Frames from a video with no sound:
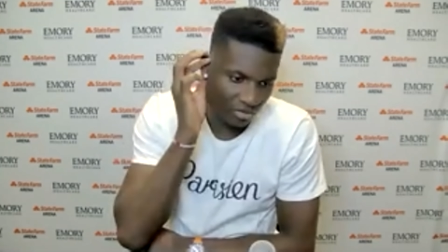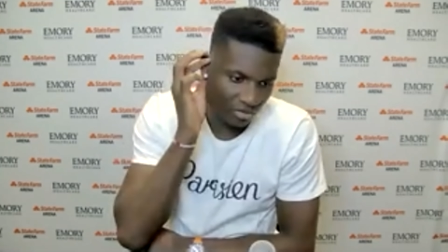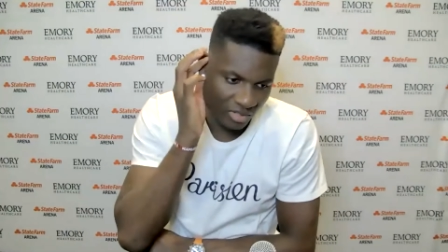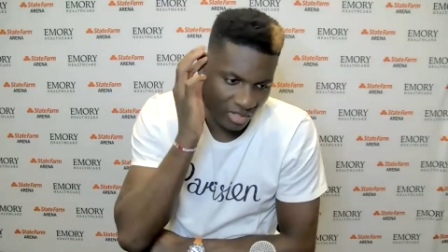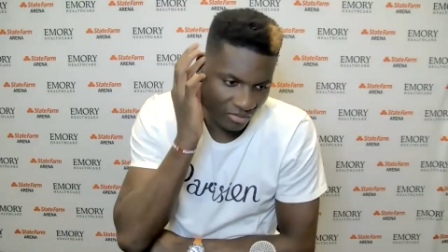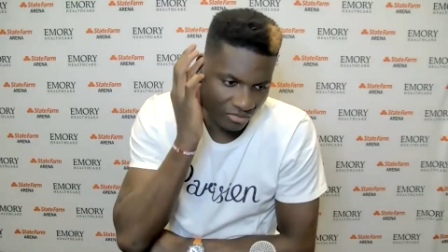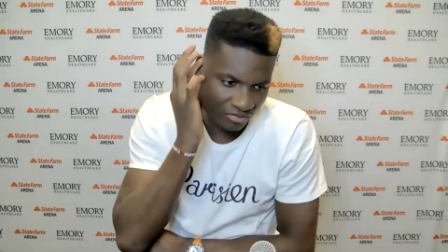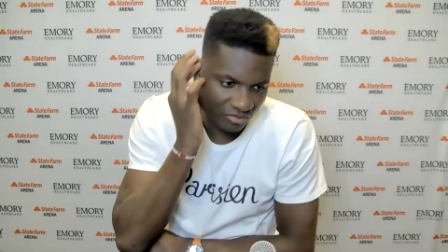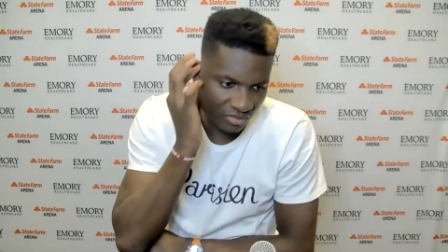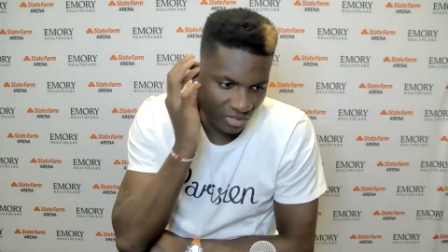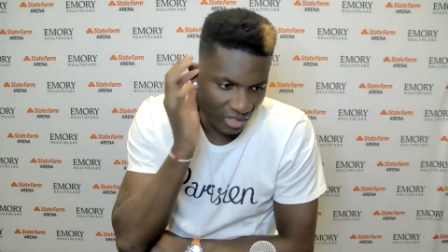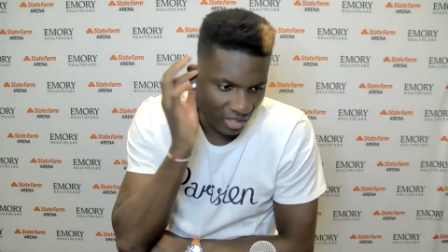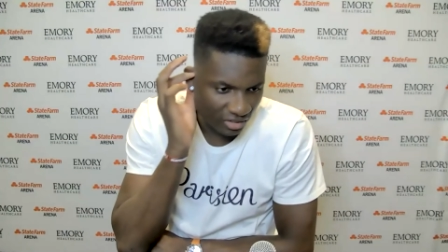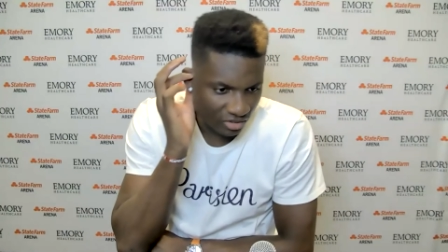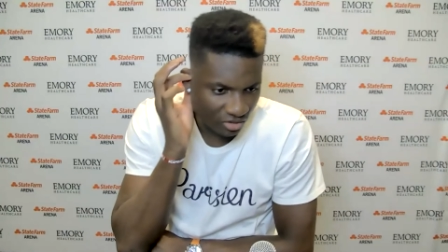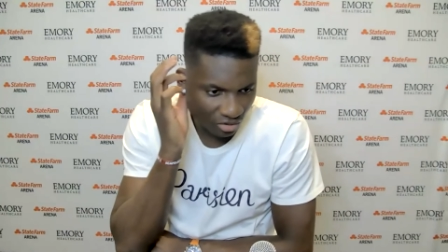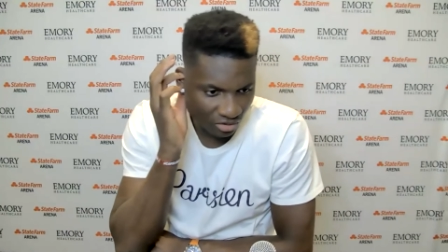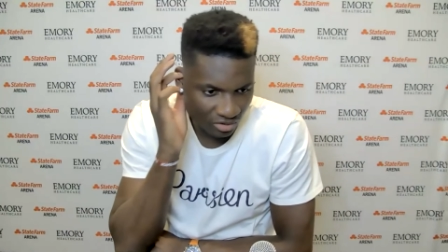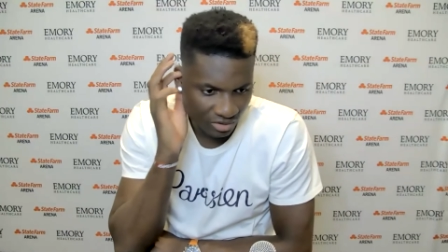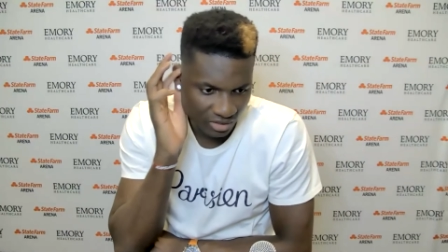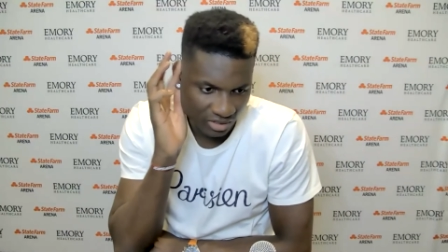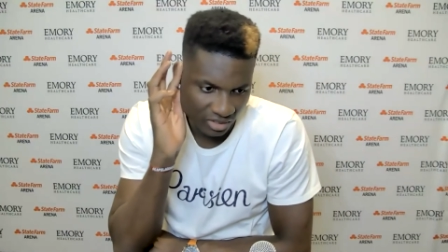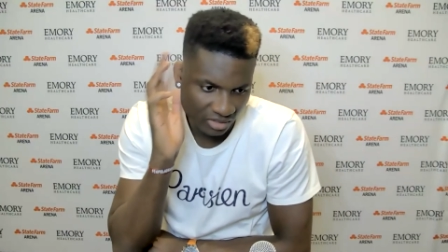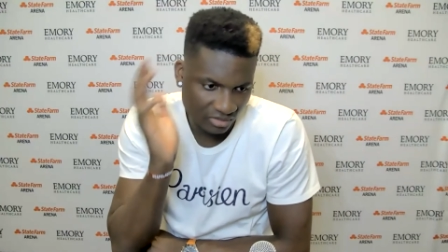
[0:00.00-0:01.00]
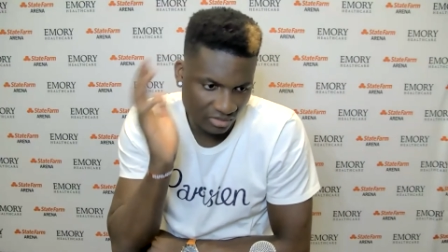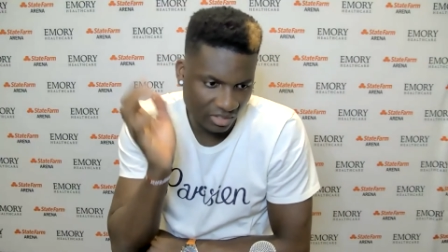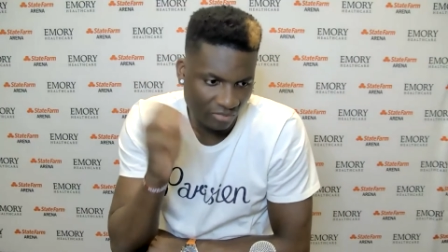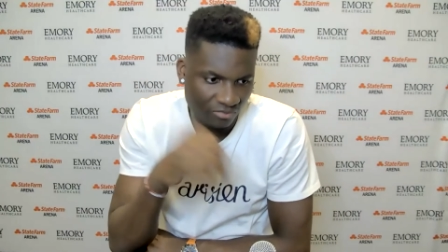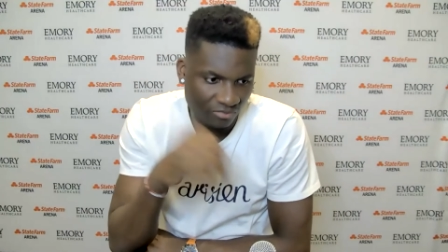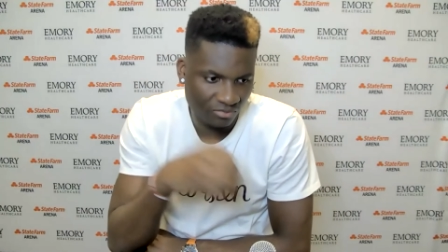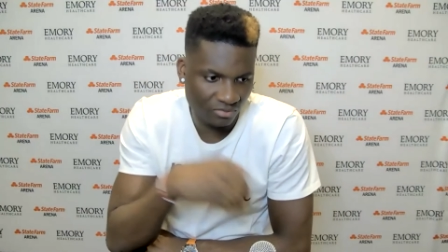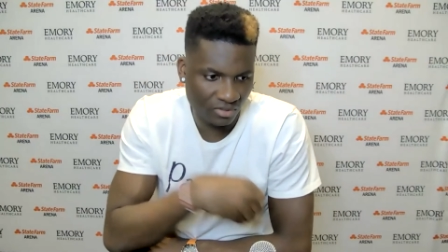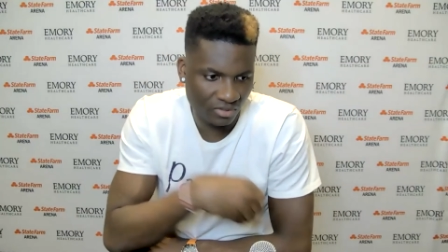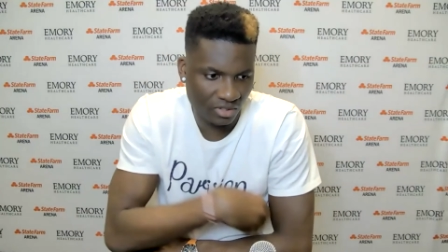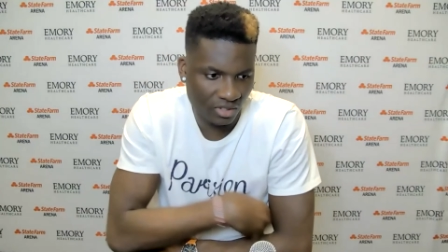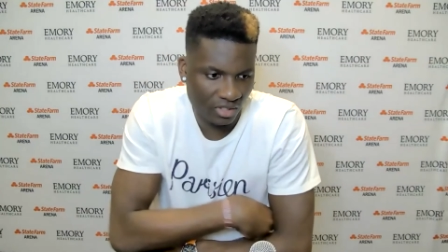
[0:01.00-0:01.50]
Definitely. I thought that
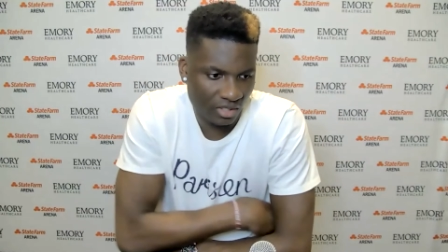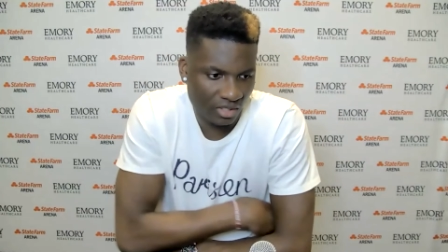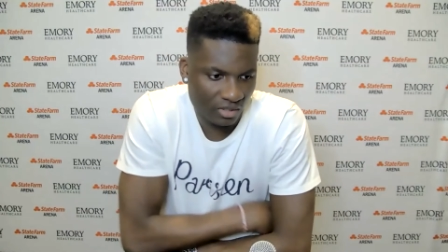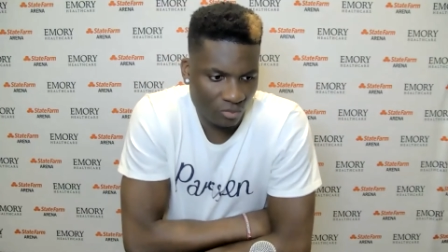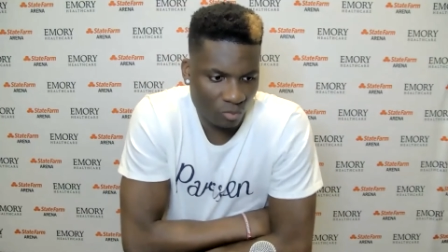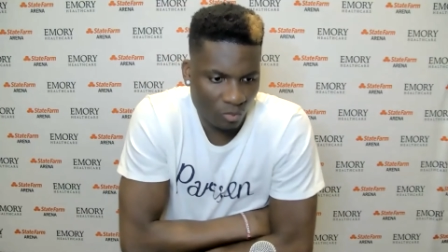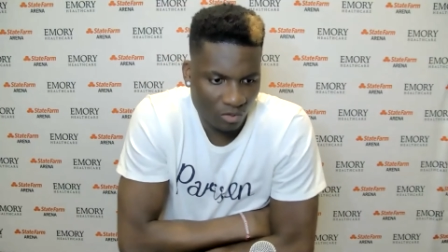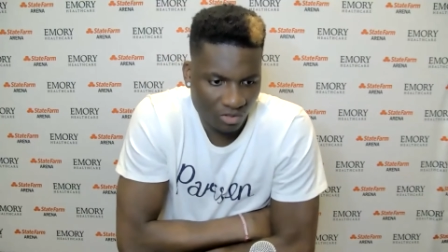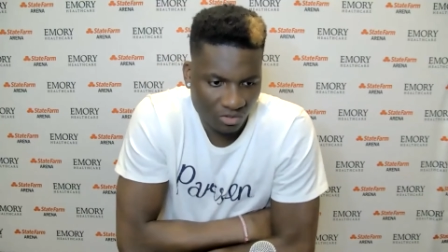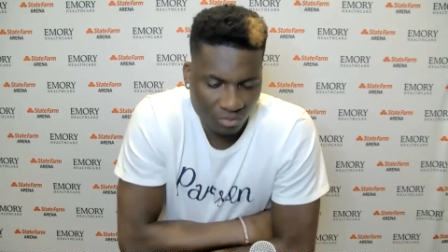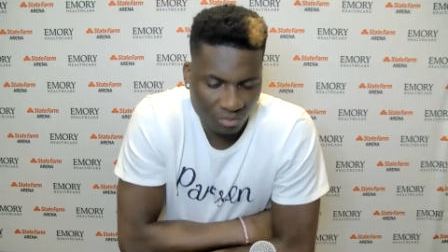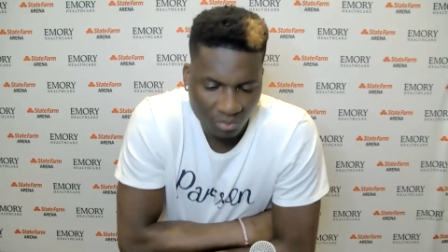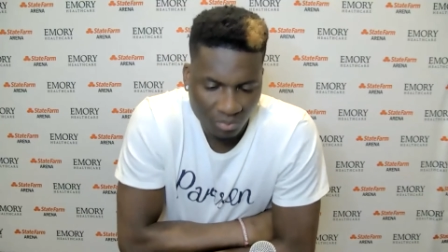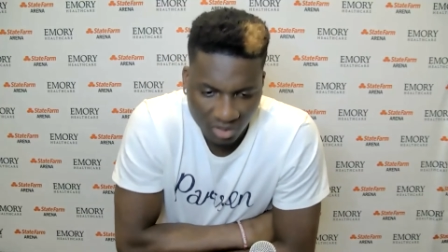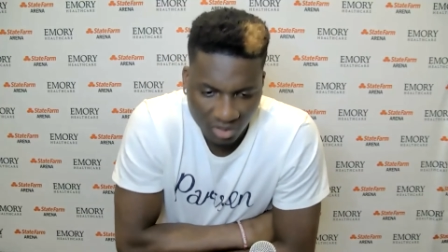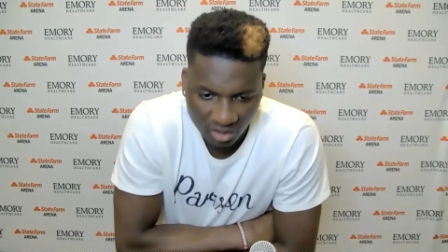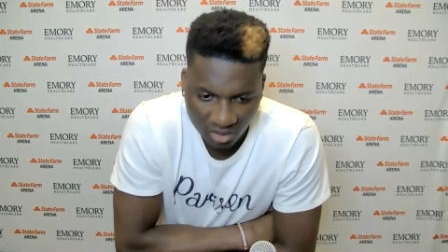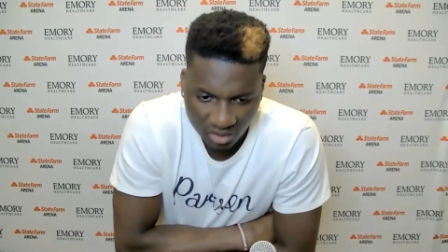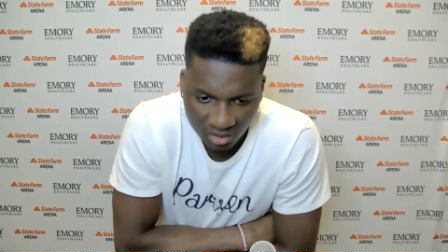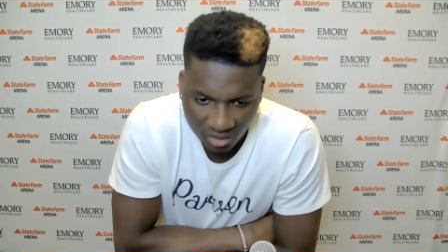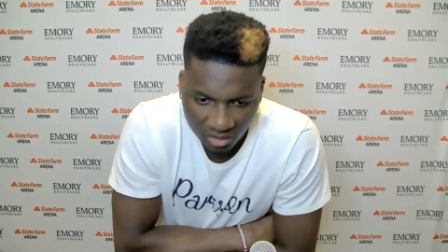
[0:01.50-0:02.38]
definitely, with me,